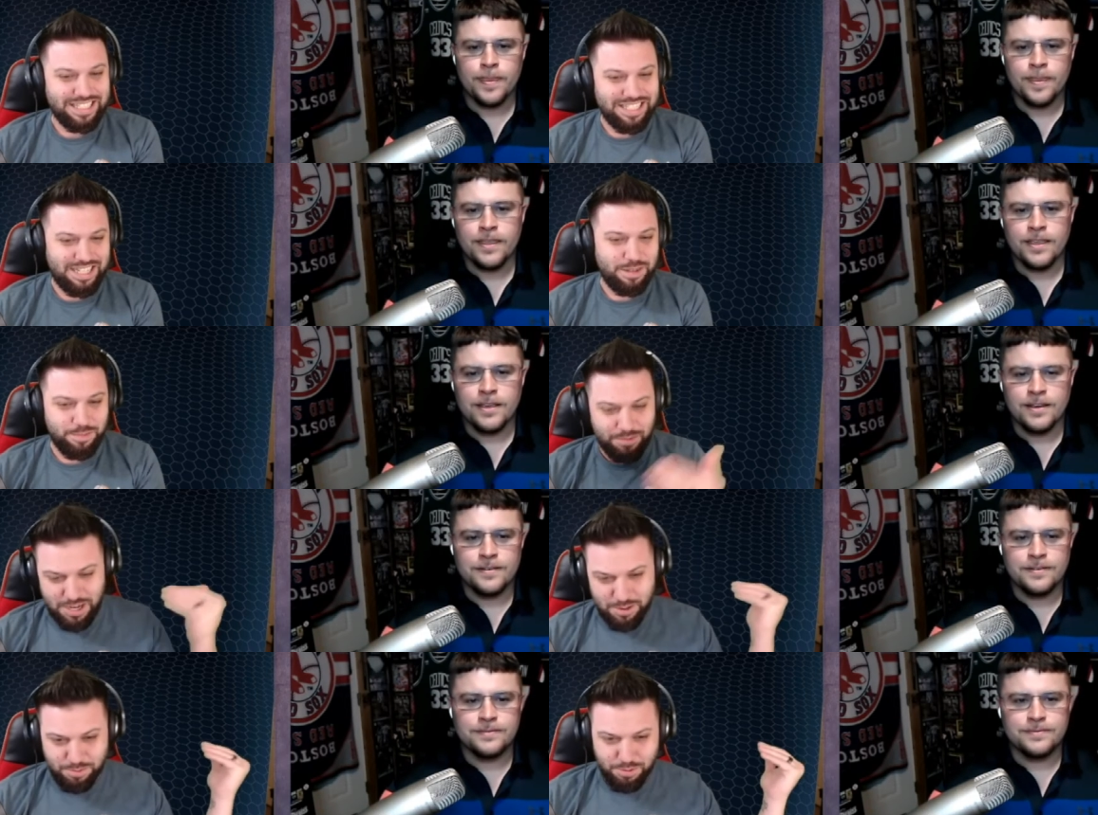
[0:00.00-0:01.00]
Speaker 1: did uh,
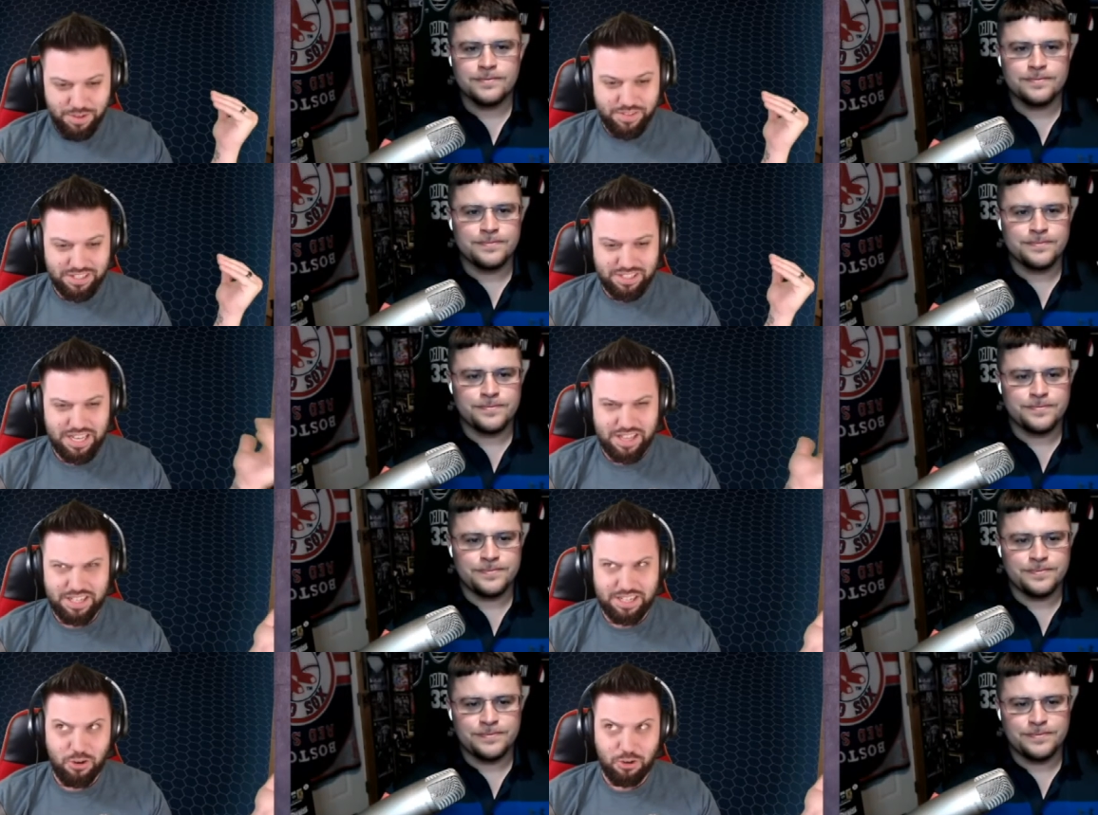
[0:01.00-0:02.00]
previously. I think
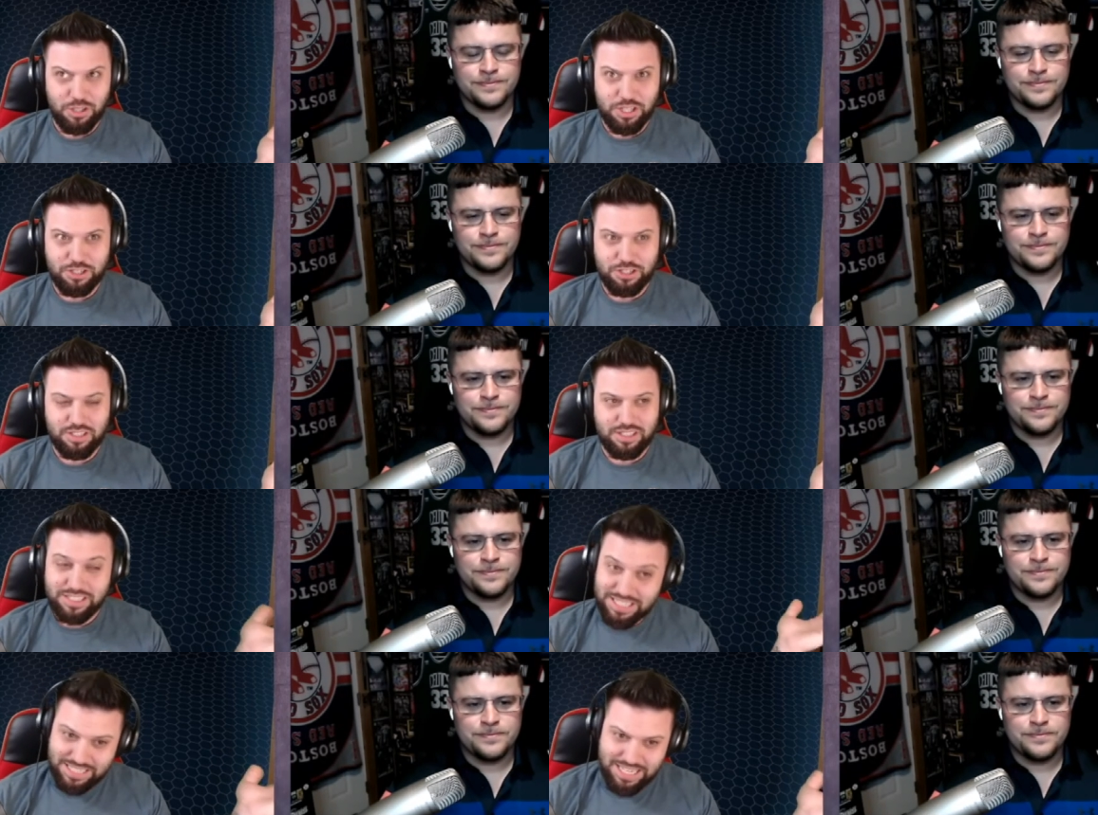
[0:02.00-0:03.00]
earlier
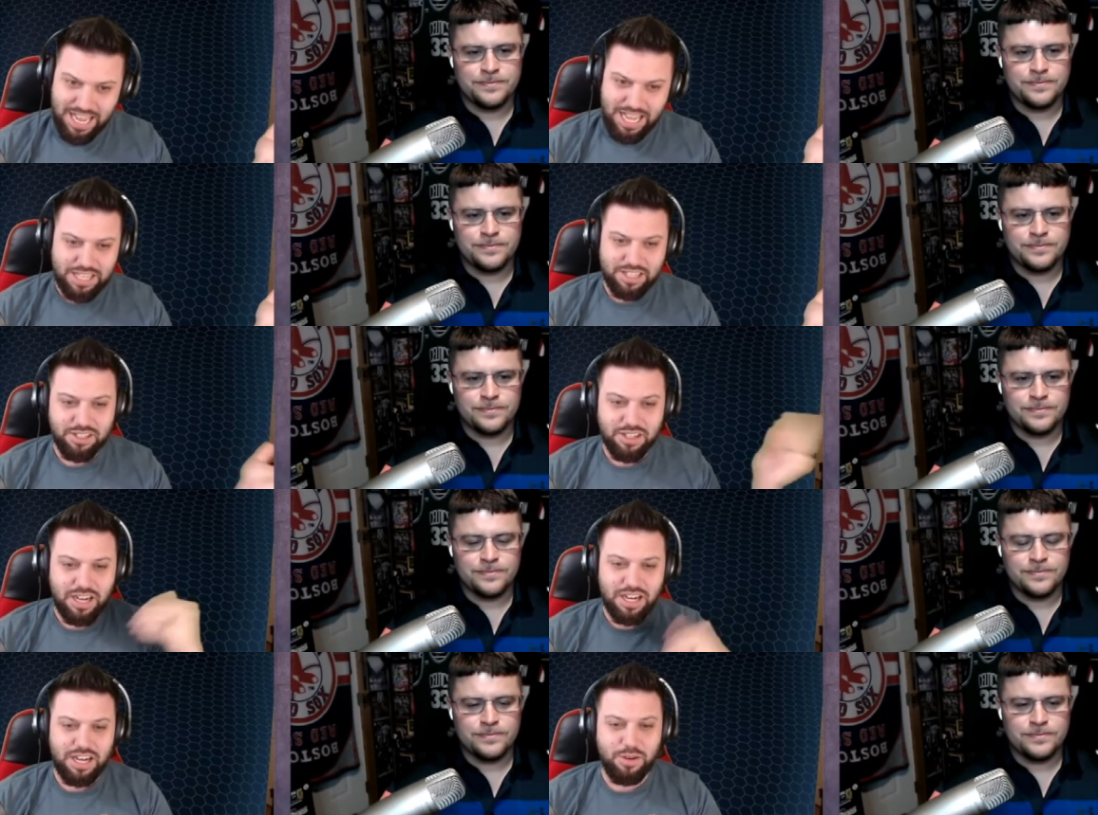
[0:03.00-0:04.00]
today,
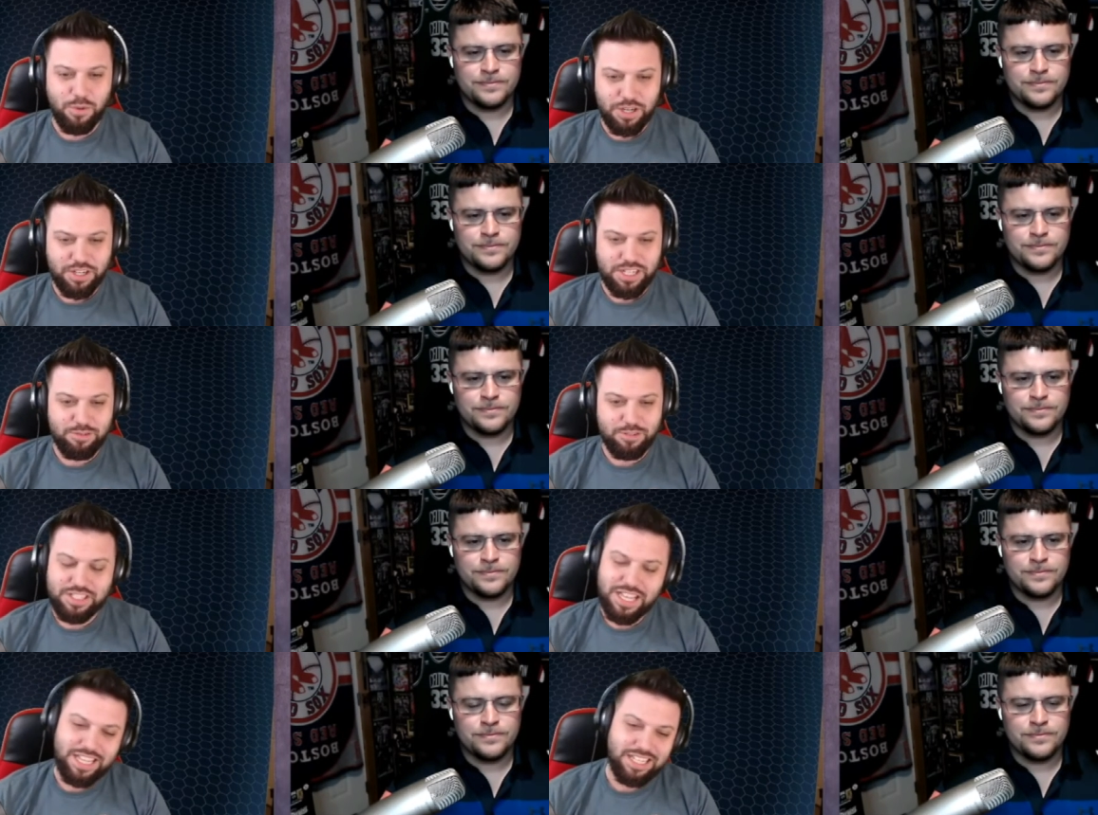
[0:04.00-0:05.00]
uh, where he was
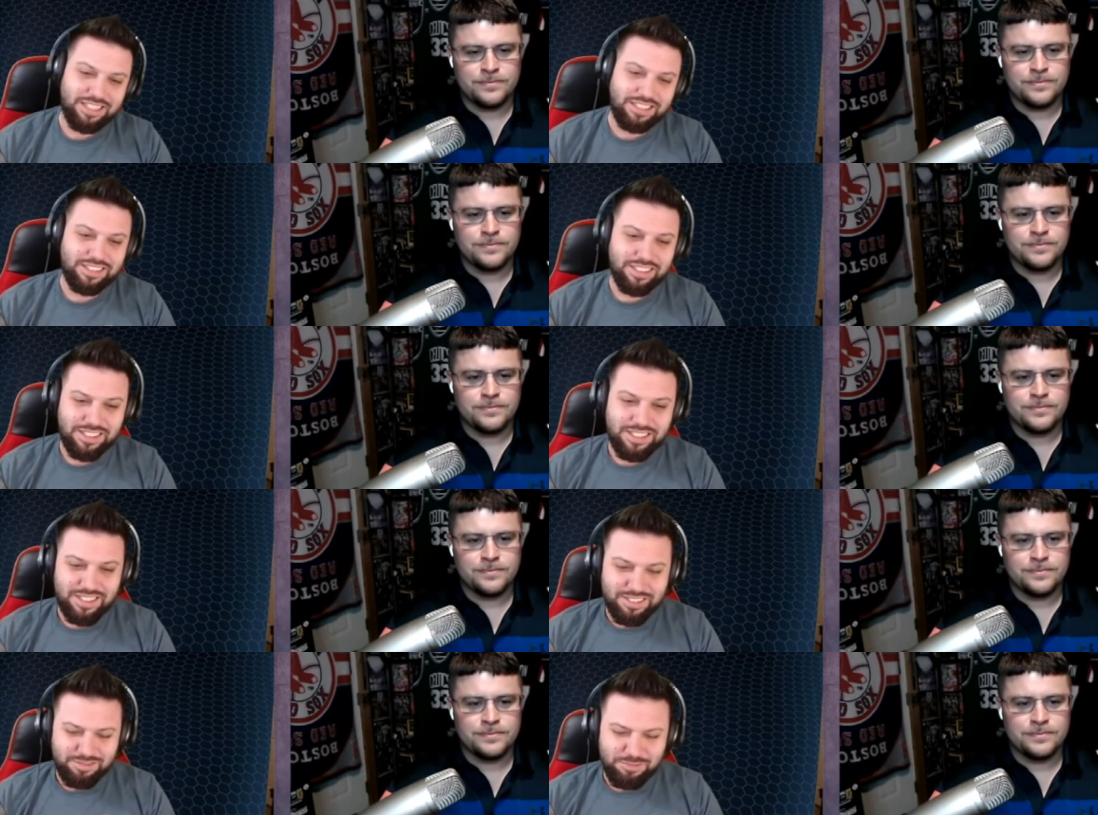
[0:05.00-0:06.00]
taking
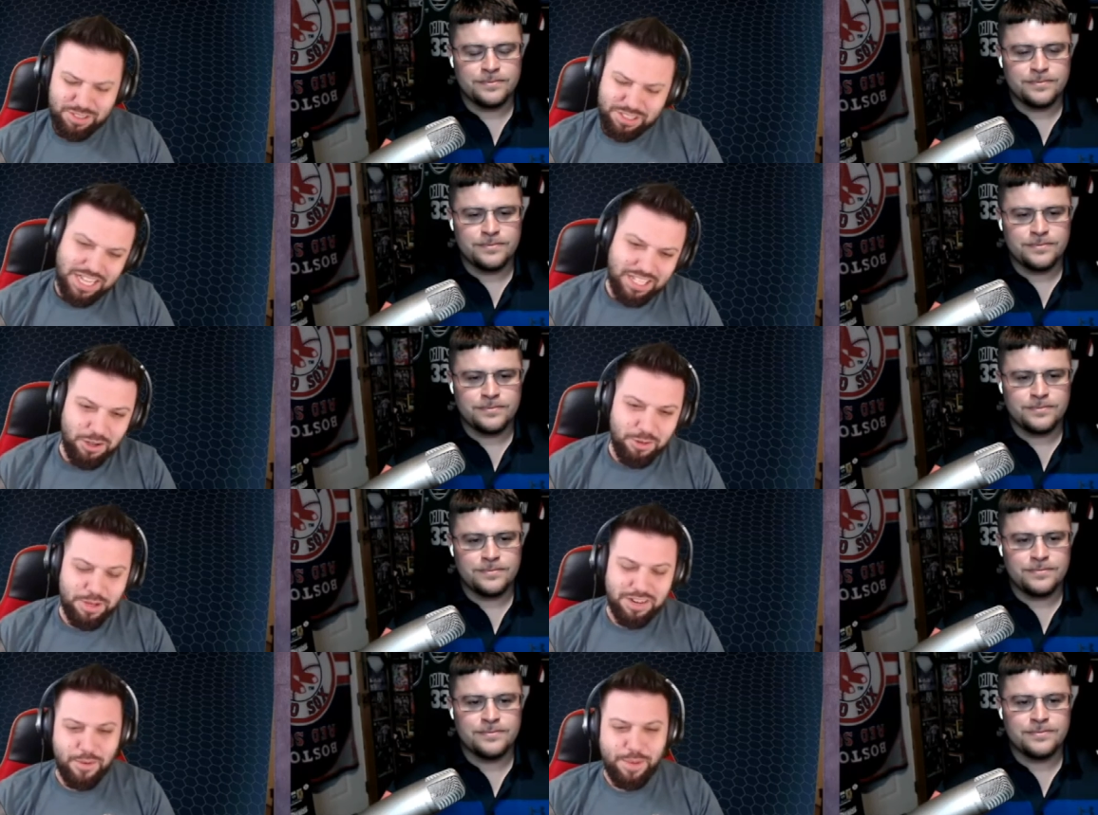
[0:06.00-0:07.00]
He's taking a little bit
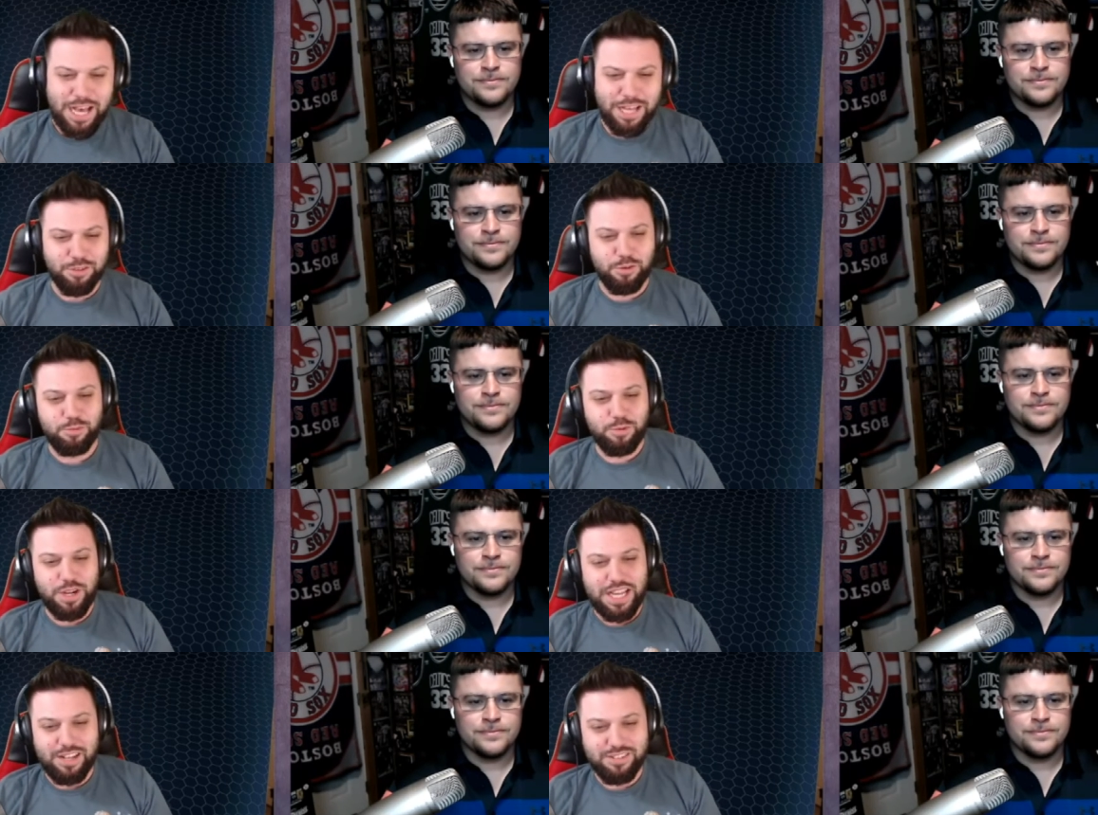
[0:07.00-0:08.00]
of a bathroom break
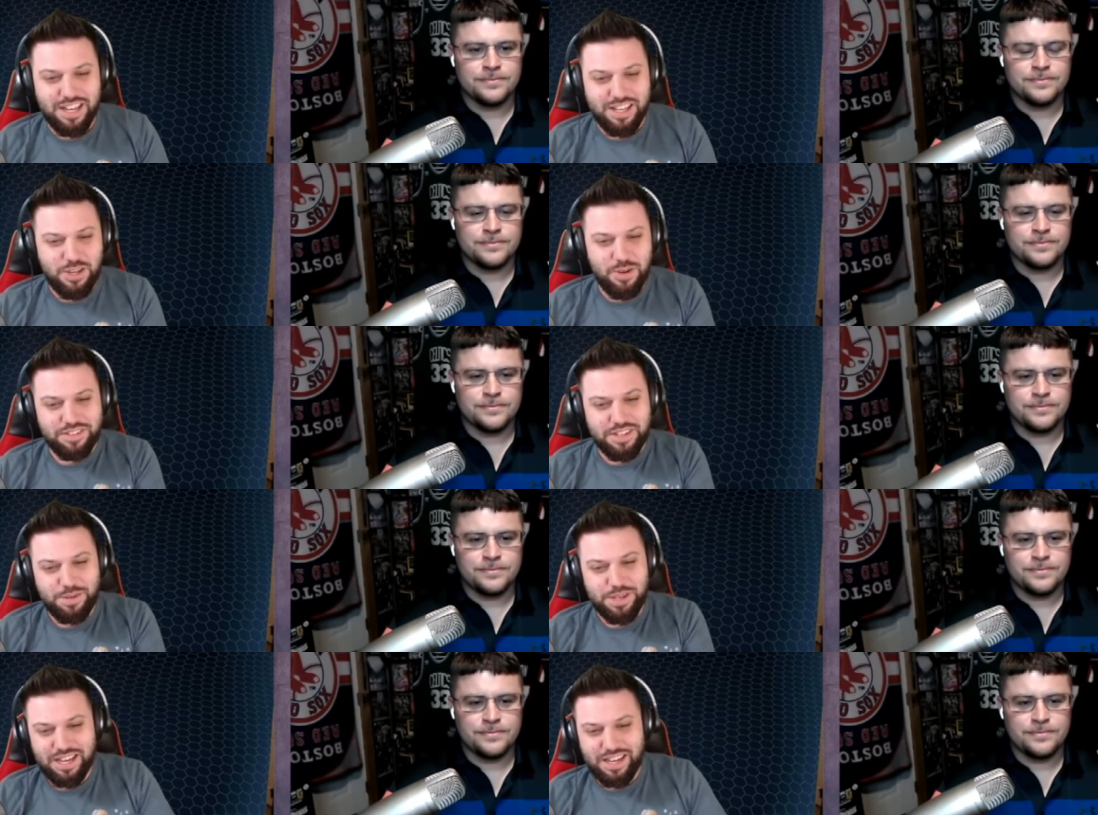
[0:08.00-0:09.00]
outside the
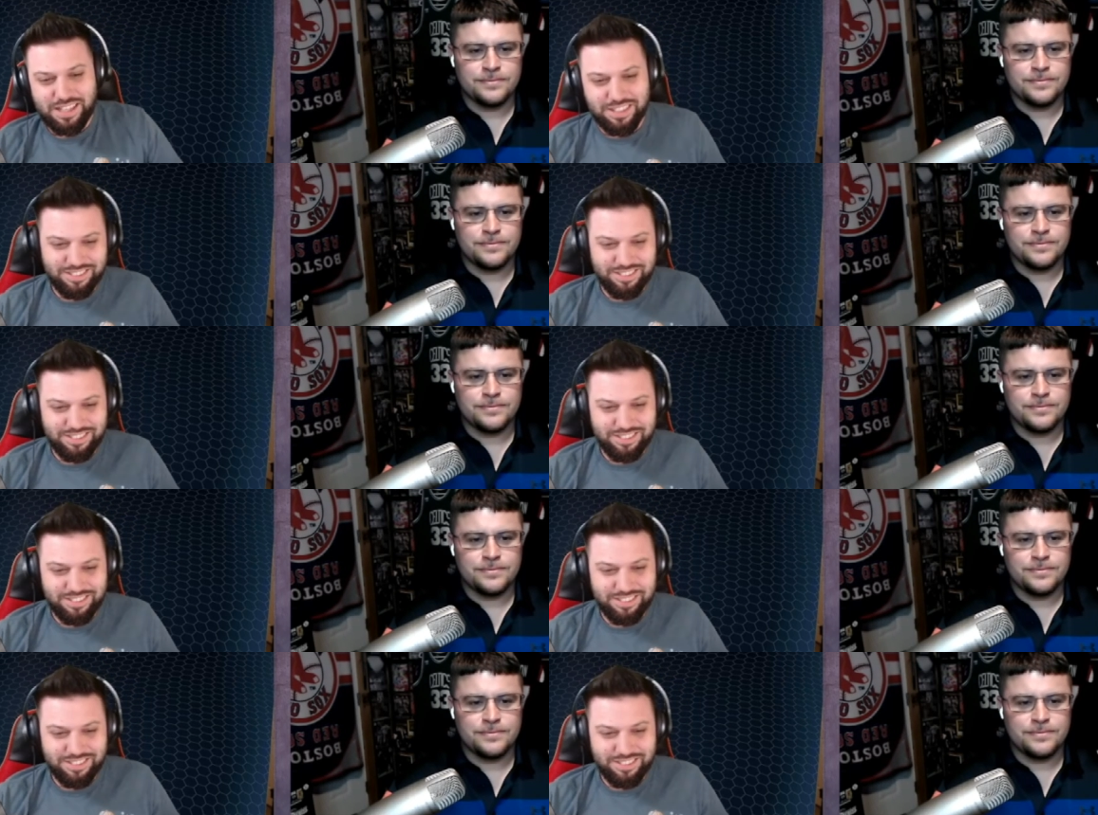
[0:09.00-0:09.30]
UFC PI.